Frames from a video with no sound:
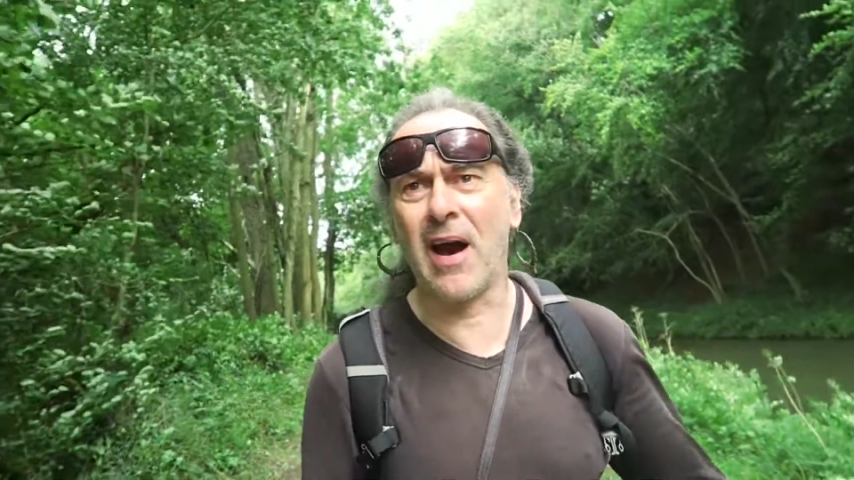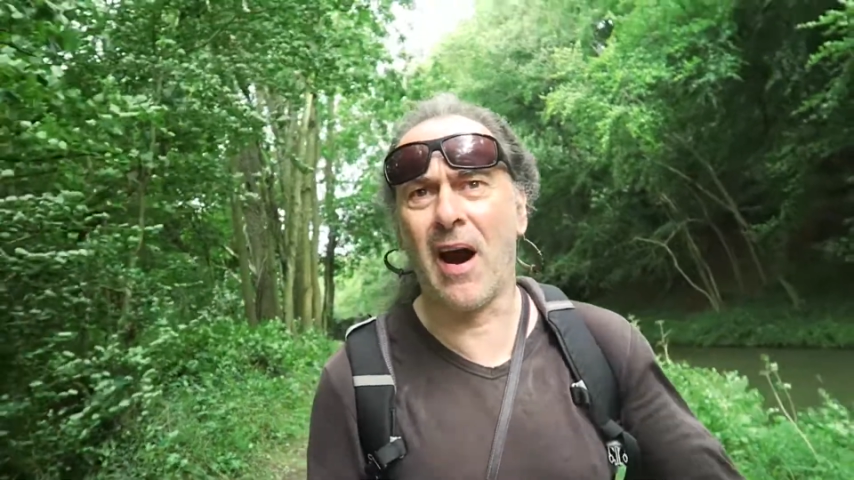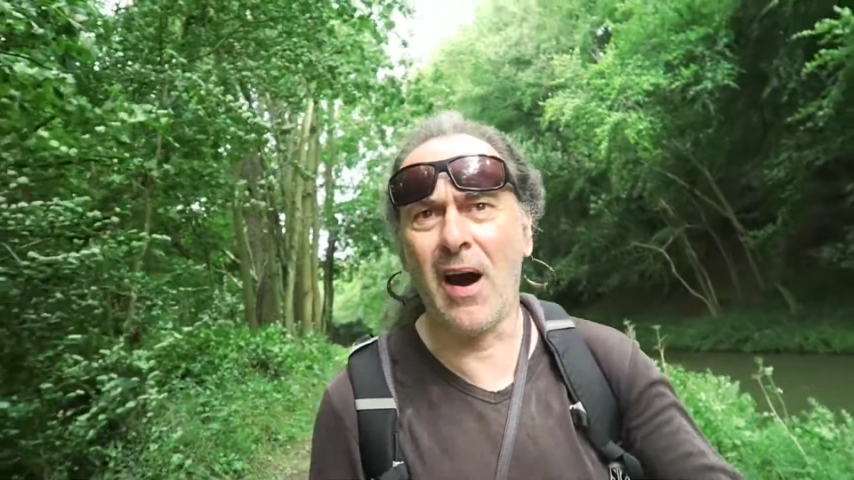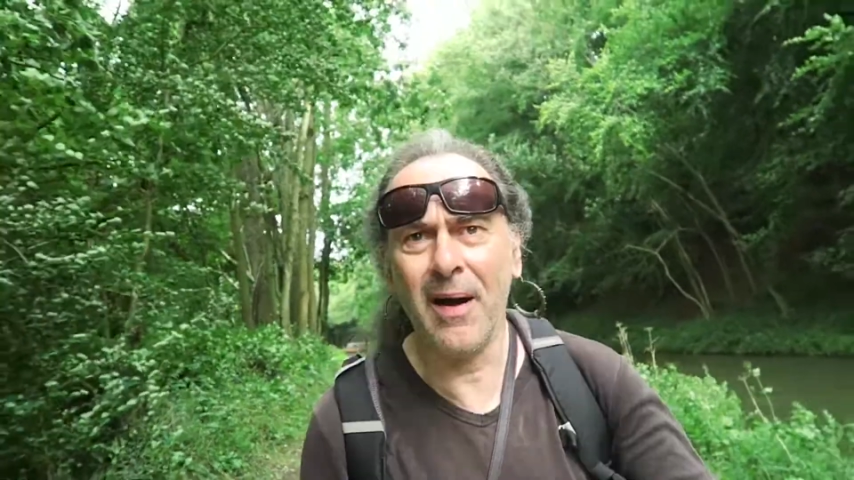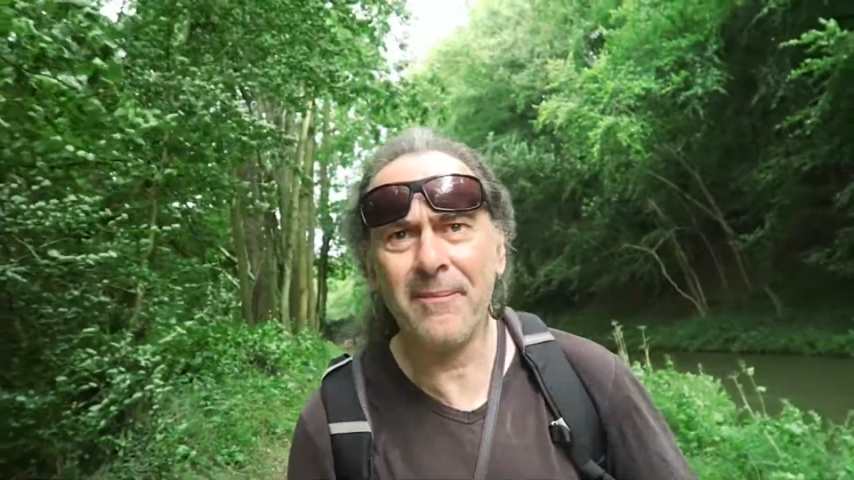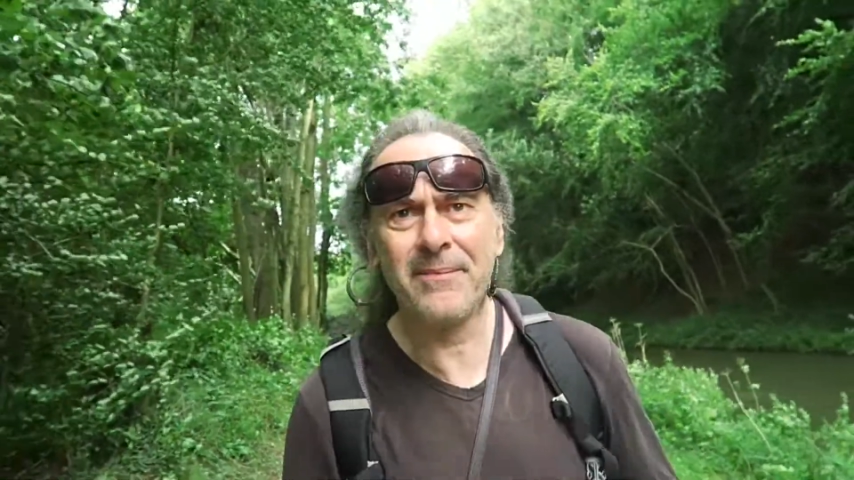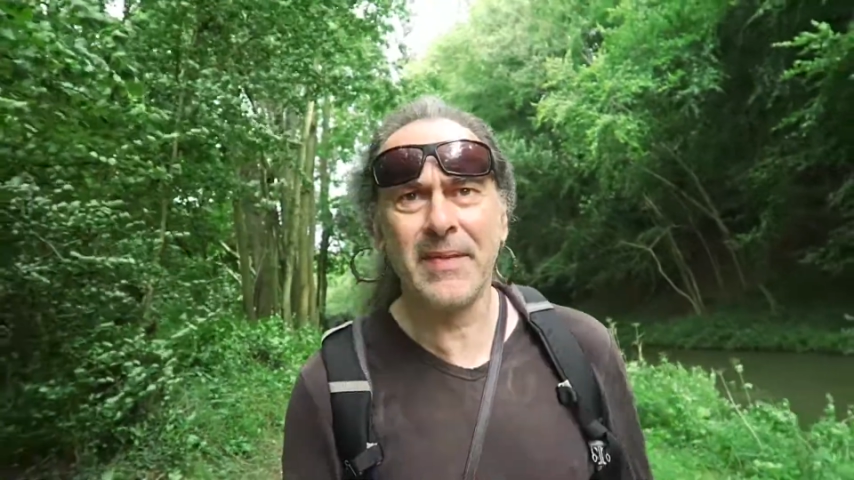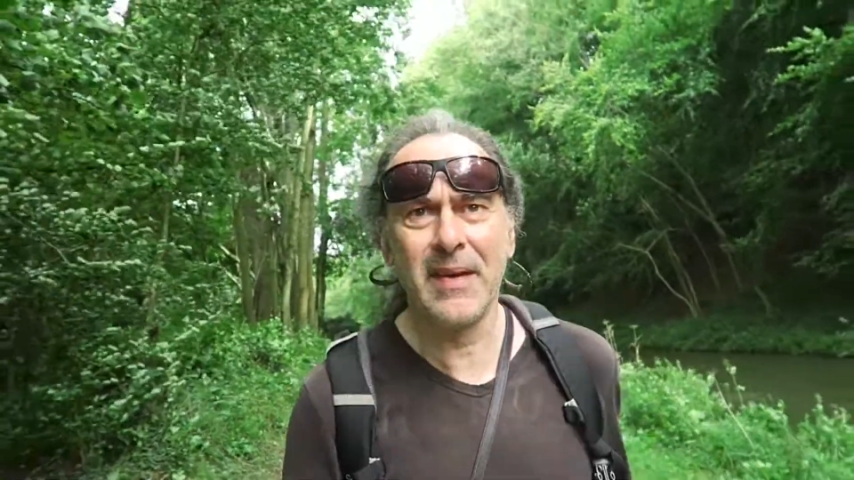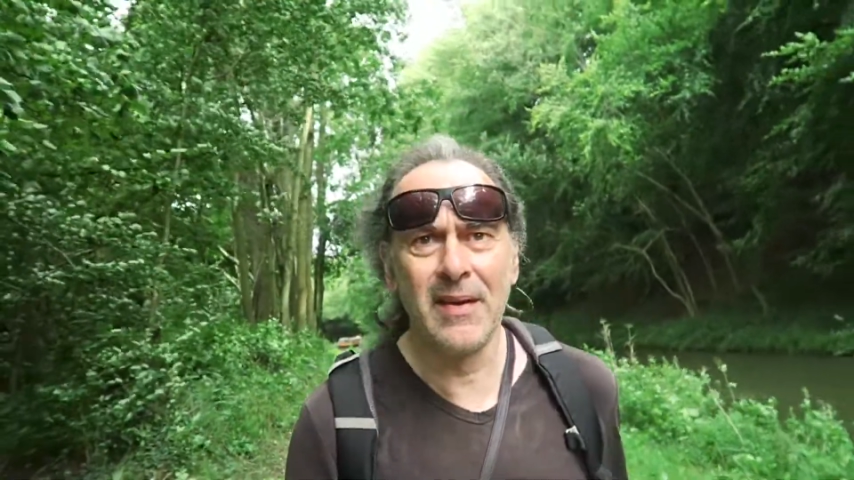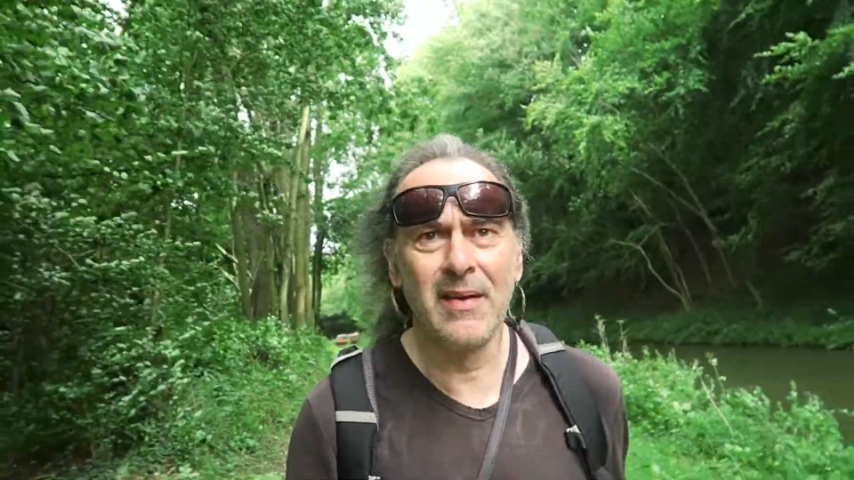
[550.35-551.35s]
car,
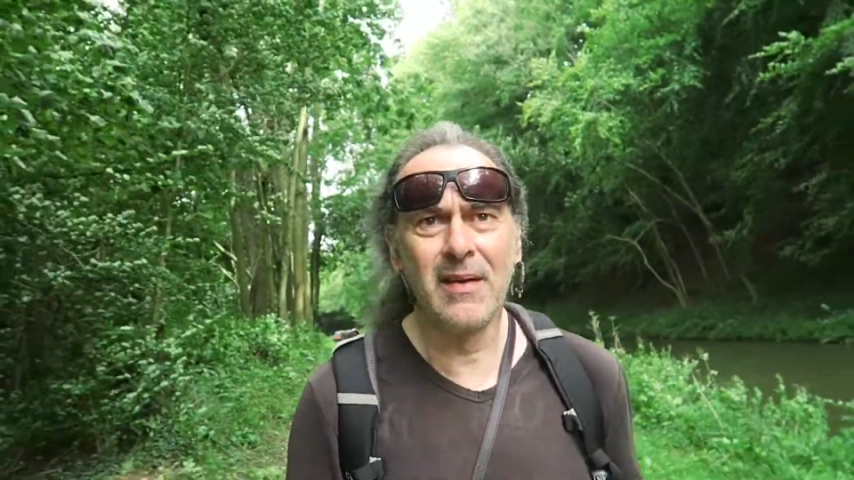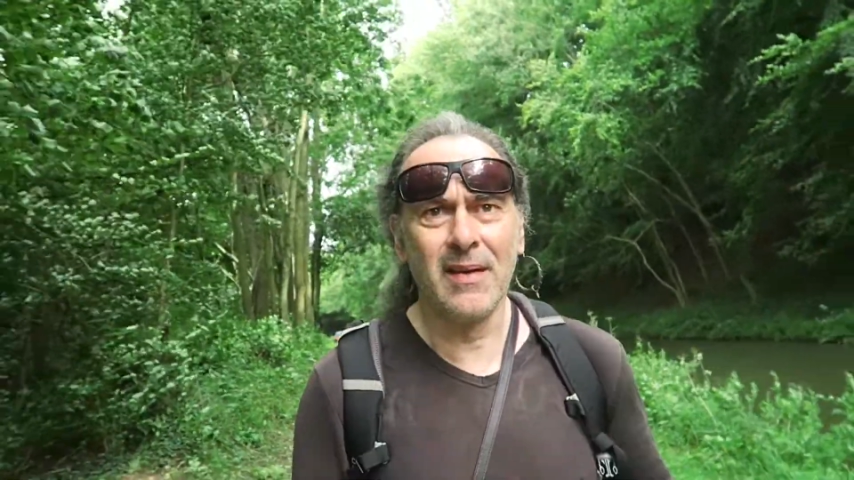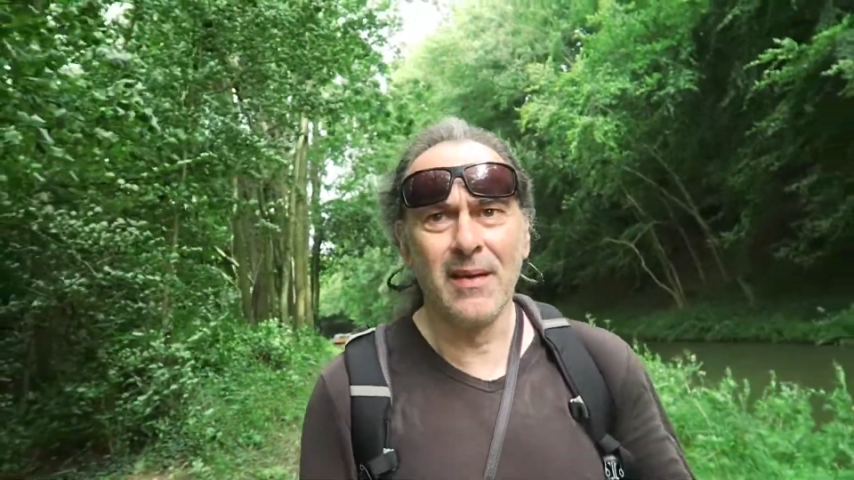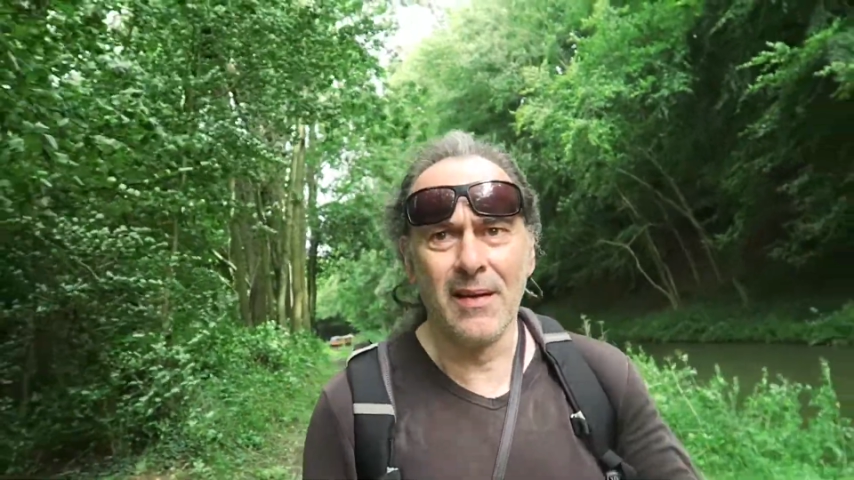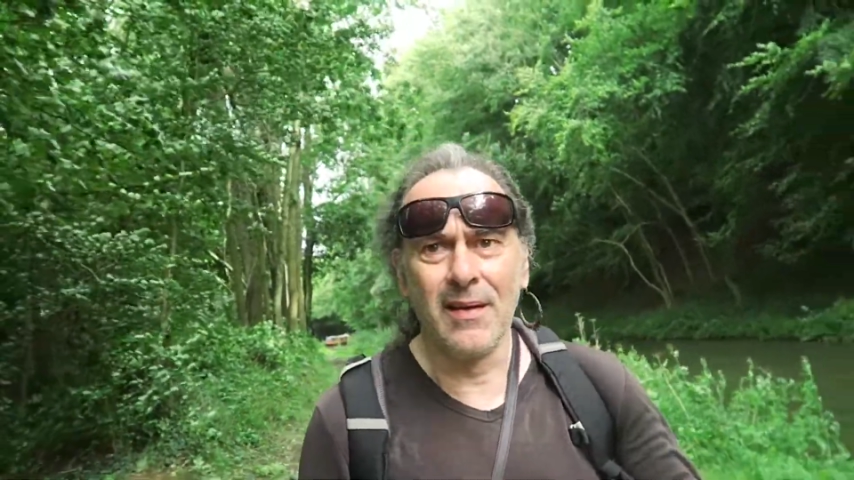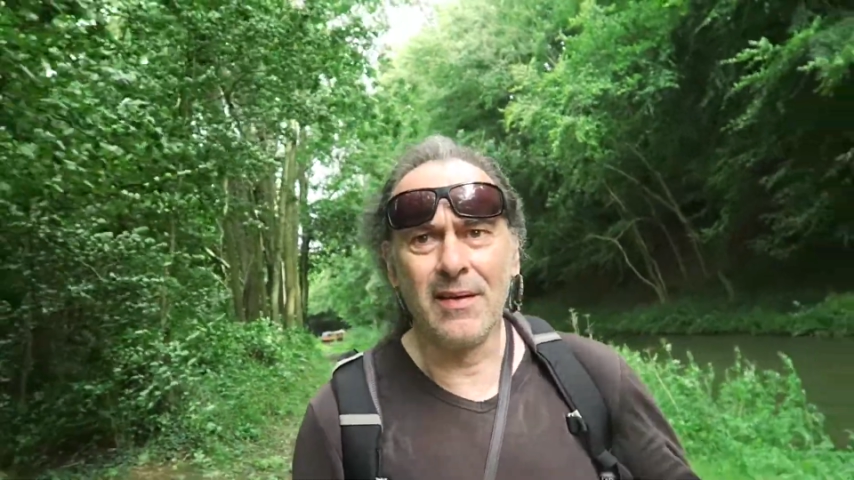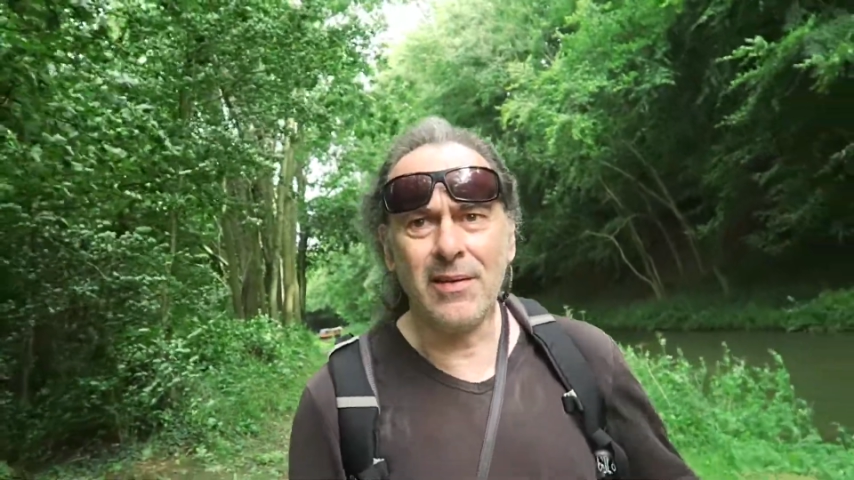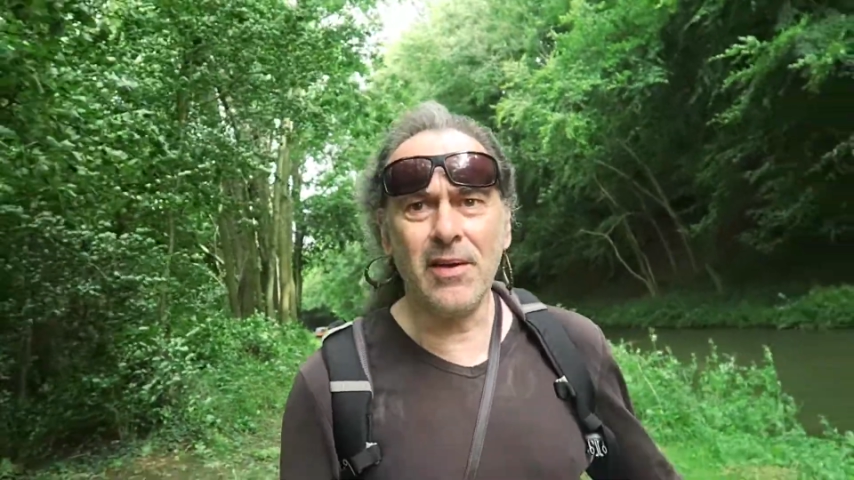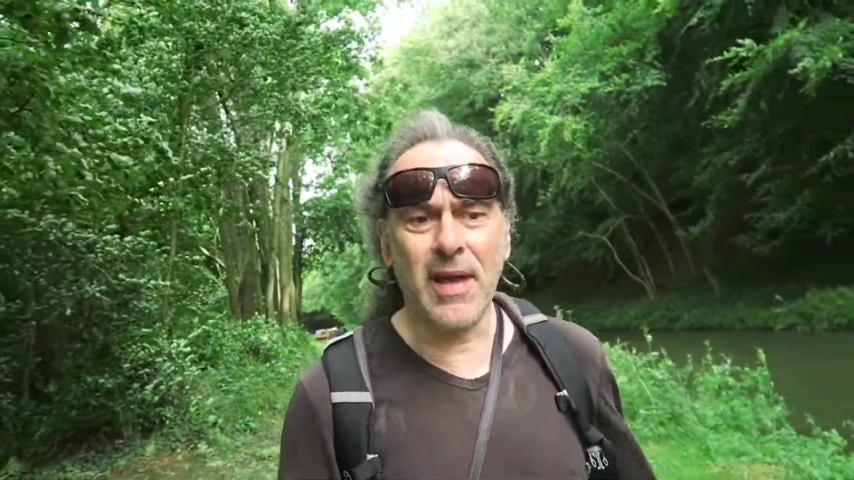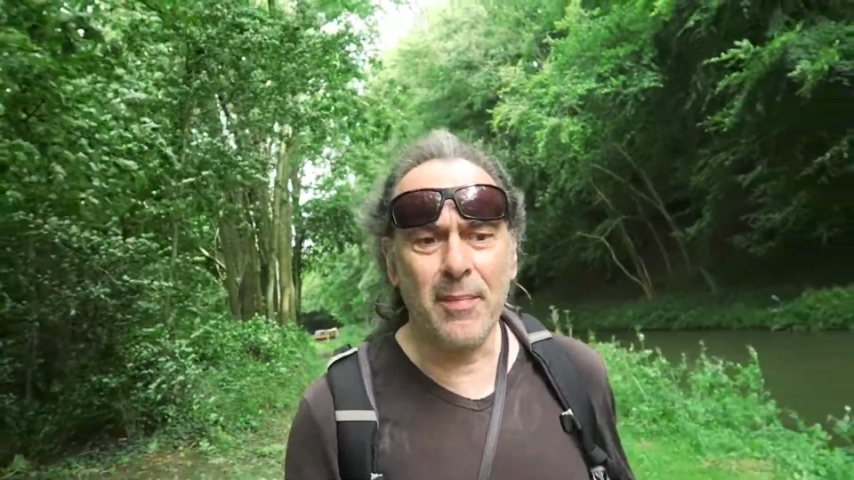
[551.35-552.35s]
you